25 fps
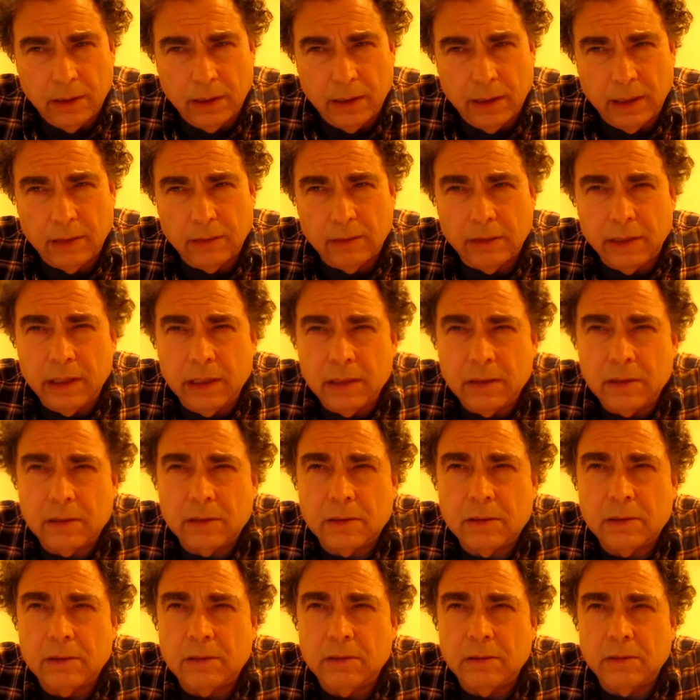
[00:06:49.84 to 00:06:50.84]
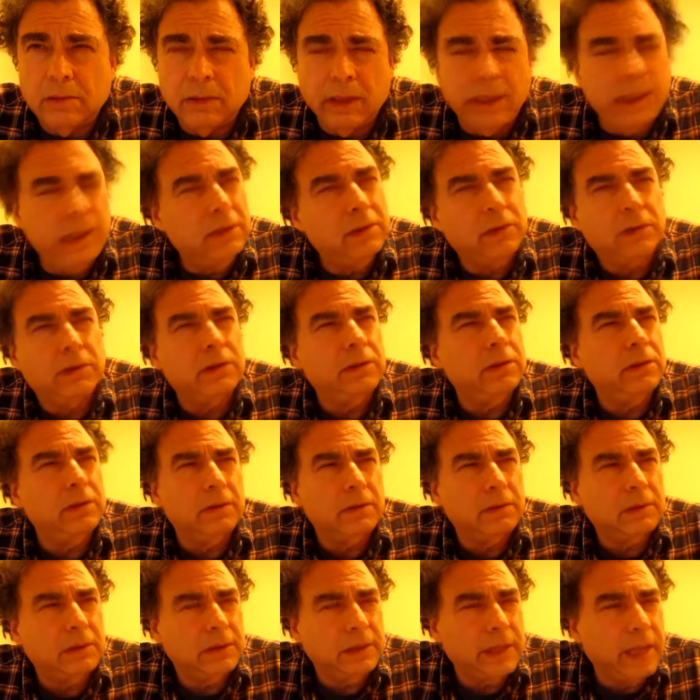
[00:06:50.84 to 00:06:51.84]
It leads
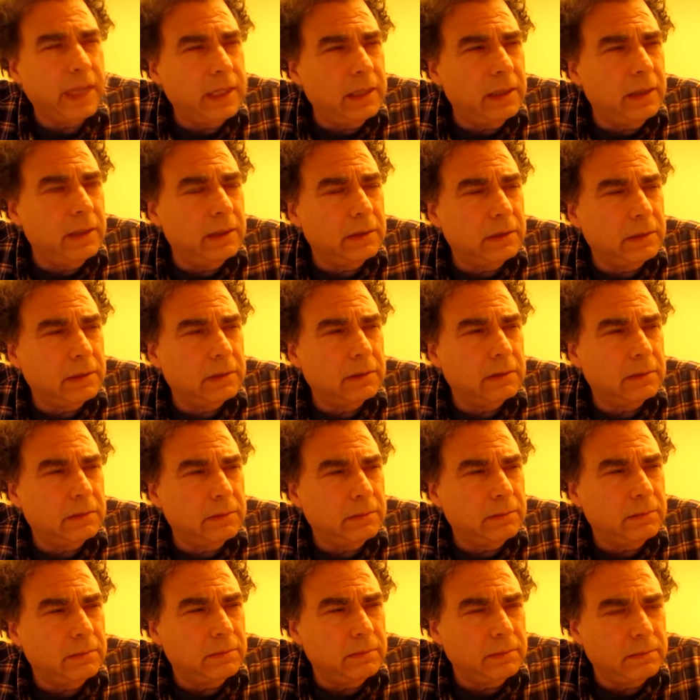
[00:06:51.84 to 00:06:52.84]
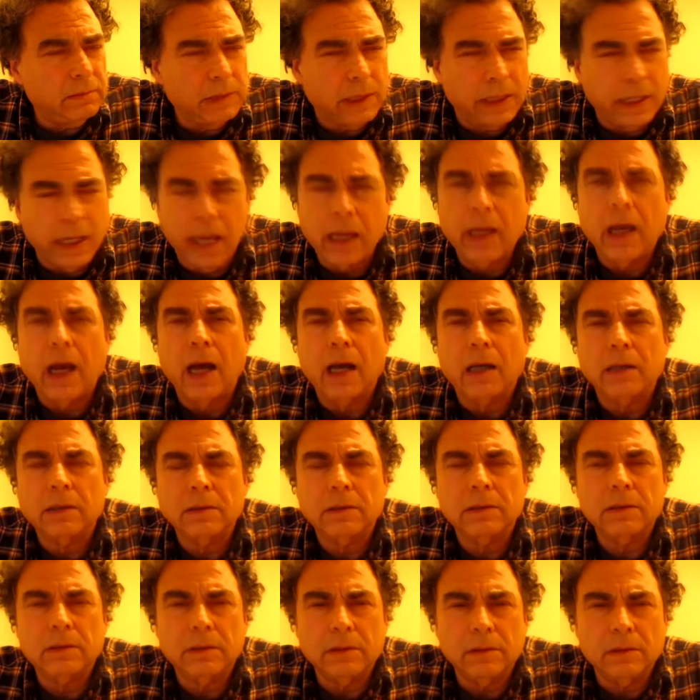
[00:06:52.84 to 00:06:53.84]
to sadness,
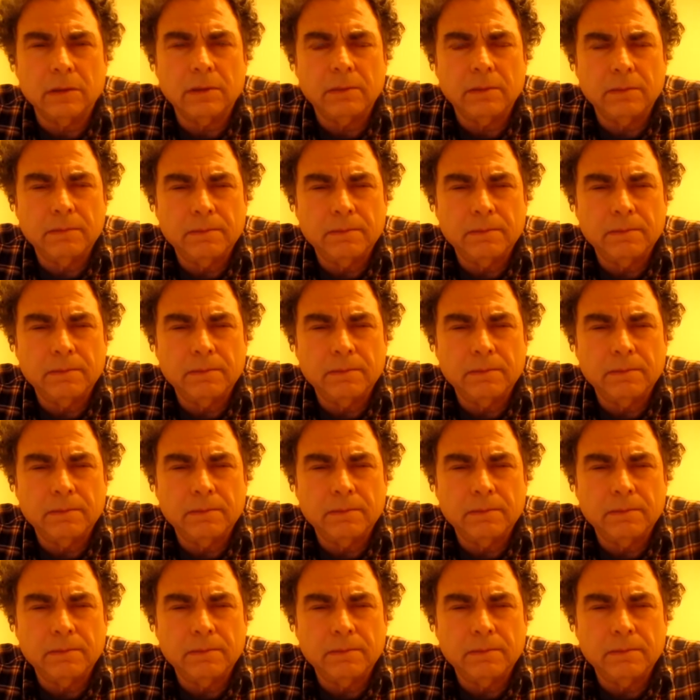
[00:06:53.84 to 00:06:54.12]
chaos, and